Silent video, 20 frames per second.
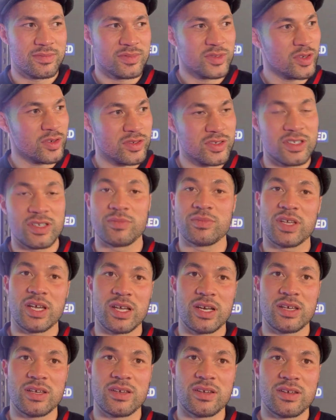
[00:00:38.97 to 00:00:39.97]
Talk to them
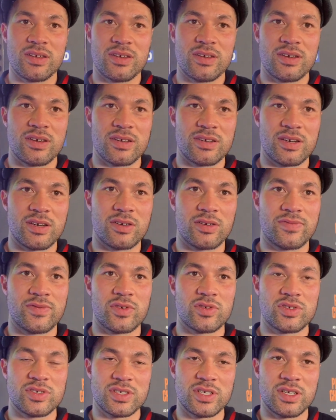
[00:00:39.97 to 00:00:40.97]
daily, and I look
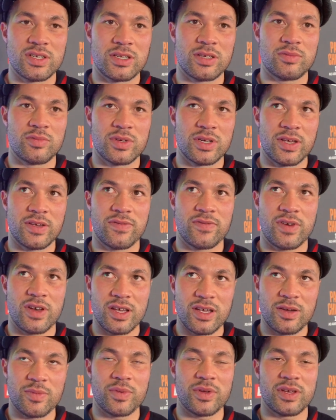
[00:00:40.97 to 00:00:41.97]
forward to seeing them when they
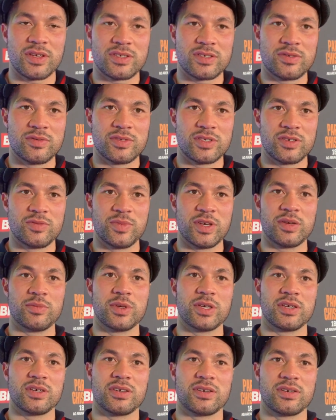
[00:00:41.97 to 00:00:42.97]
fly up here to meet me.